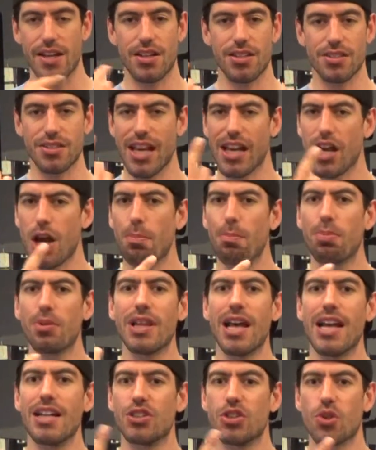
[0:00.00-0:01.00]
It's like a
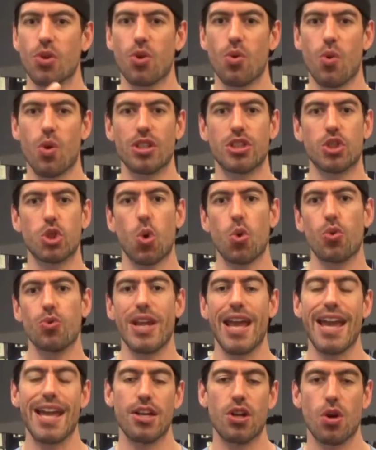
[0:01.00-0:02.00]
blender or a
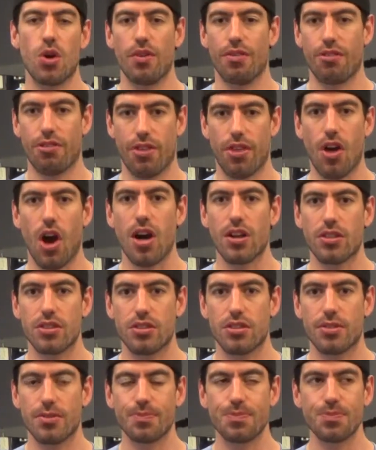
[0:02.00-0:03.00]
tornado of
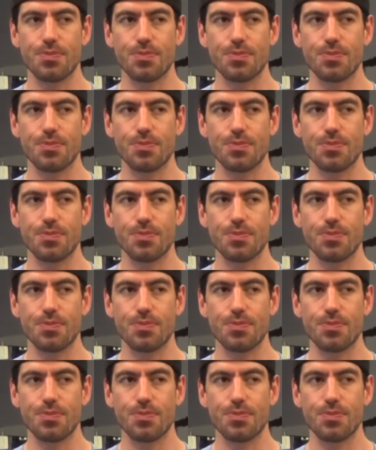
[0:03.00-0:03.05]
thoughts.